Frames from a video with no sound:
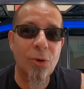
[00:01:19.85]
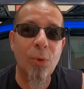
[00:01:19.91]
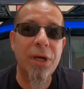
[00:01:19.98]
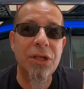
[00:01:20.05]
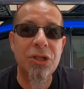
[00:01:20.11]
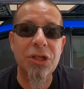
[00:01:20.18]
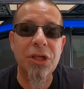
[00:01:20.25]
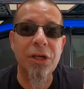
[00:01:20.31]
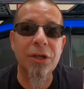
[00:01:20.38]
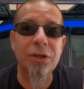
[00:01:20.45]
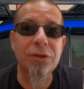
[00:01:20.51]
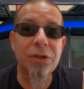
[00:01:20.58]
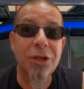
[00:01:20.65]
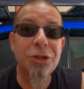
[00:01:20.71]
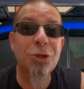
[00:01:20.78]
the
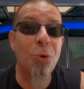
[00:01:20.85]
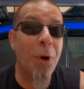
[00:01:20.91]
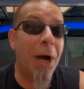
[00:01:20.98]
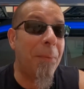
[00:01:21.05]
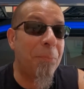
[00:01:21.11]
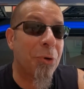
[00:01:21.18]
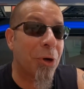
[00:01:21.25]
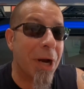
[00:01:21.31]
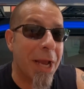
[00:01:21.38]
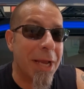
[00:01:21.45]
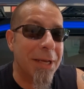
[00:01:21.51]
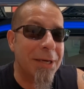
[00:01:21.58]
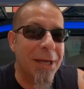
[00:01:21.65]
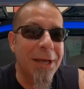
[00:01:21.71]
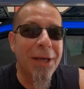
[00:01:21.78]
windshield to
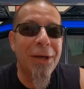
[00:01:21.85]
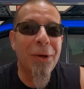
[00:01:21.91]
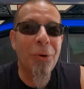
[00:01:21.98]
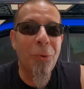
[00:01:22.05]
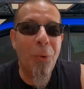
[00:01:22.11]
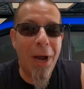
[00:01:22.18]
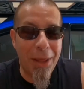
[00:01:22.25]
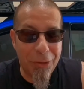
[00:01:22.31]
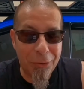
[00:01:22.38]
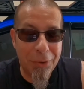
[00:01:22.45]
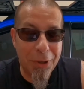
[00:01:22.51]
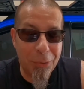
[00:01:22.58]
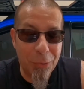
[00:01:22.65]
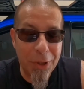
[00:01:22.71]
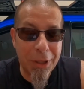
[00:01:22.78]
upgrade,
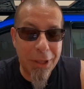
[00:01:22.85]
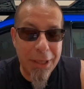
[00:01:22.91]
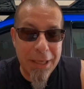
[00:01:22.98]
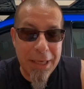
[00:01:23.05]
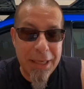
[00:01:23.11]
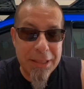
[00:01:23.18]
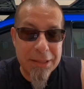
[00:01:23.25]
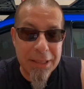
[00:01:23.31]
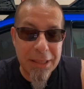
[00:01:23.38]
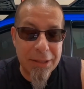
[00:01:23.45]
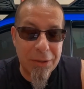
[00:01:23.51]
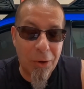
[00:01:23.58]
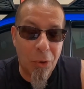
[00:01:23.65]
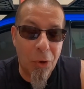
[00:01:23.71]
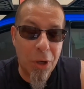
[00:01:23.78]
whether it really needs
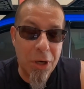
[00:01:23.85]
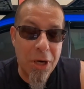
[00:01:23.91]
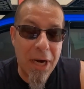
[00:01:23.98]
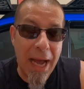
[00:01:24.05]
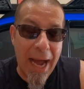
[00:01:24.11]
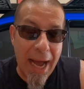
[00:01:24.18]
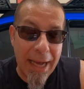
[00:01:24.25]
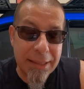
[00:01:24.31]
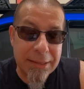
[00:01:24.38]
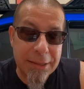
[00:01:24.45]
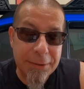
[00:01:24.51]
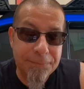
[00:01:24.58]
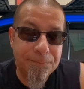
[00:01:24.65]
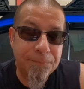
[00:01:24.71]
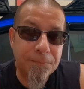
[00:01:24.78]
it or
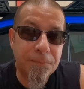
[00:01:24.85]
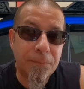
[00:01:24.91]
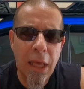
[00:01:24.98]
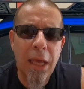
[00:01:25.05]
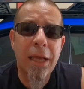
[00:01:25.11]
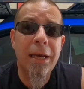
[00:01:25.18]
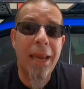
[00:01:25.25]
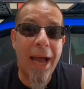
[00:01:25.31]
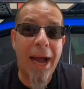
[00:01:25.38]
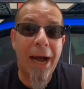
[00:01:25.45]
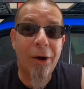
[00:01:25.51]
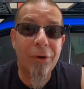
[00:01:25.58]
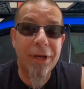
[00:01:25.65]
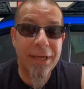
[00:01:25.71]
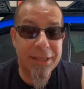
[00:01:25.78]
not.
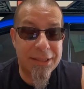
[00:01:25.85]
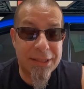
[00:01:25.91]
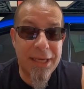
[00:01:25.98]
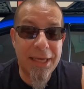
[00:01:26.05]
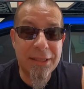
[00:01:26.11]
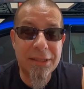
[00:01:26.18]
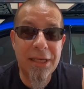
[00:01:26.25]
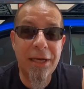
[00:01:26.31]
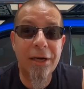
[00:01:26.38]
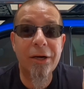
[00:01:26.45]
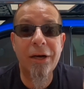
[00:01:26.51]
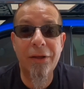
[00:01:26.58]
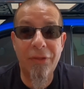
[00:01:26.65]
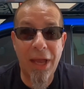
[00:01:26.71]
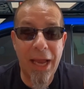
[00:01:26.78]
Now, it says
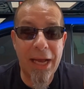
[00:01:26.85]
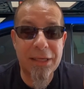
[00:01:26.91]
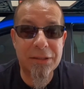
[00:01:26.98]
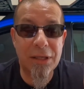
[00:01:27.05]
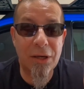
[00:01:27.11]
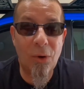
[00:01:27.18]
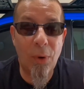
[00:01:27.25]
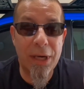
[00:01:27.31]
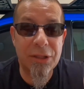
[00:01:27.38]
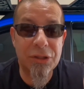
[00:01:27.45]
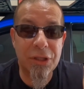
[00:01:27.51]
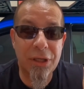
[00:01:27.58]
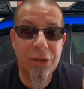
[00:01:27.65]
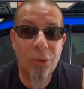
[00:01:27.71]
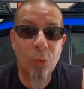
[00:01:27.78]
here, and they ask a
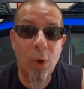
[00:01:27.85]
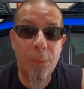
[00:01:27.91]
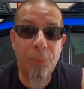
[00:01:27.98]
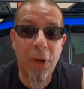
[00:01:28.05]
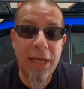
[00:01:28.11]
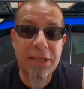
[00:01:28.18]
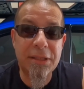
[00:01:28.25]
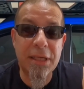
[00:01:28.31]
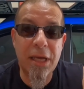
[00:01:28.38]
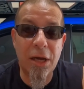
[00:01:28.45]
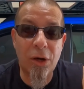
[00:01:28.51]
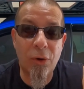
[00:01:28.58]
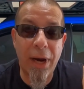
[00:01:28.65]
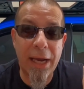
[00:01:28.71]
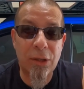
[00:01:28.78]
question, replacing
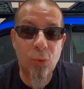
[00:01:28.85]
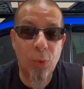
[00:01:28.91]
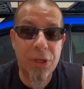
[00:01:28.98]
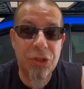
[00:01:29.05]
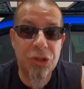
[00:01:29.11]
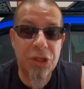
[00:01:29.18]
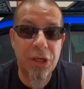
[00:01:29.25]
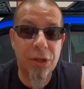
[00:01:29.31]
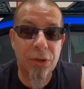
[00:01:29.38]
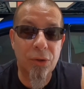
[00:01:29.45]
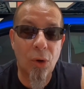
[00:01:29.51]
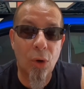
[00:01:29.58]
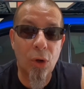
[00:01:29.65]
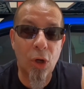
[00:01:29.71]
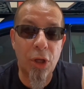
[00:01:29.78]
a cracked
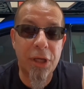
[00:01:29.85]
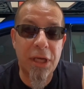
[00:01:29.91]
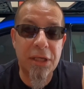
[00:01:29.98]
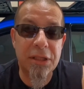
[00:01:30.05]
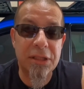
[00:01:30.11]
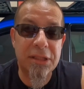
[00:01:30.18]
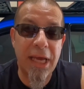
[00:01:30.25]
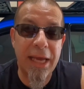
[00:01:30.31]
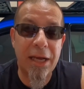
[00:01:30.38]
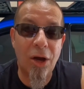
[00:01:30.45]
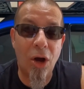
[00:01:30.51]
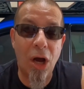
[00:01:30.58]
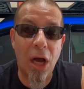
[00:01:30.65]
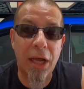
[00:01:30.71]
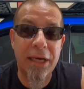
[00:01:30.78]
windshield or looking to take
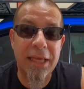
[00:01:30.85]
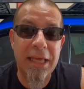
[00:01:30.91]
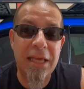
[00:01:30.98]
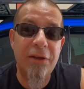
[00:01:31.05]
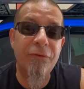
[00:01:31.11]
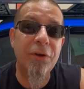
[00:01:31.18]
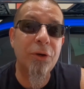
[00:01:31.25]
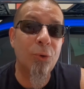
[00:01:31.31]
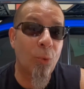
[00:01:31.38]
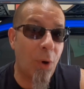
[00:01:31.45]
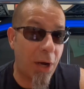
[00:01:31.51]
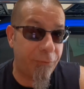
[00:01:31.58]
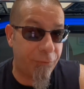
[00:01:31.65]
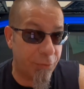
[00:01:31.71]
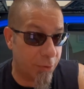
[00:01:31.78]
on even
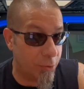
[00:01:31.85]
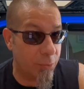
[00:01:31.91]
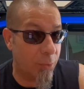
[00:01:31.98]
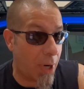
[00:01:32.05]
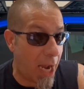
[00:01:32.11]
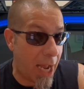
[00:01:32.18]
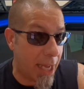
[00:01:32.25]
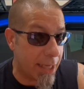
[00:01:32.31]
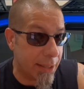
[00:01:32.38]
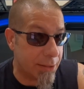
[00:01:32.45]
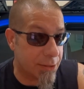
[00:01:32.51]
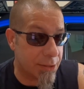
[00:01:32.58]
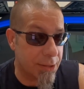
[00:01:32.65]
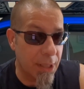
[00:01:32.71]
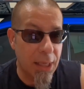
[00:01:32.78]
rougher
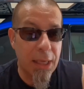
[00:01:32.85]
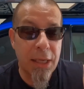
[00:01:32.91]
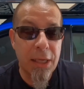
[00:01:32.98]
rides.